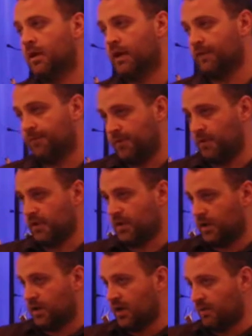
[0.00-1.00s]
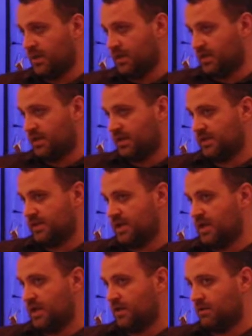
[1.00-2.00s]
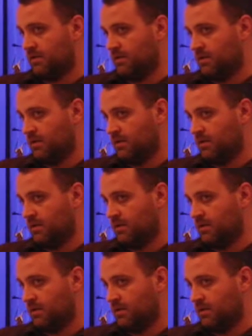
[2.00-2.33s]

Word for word: And if you're going to come into this thing,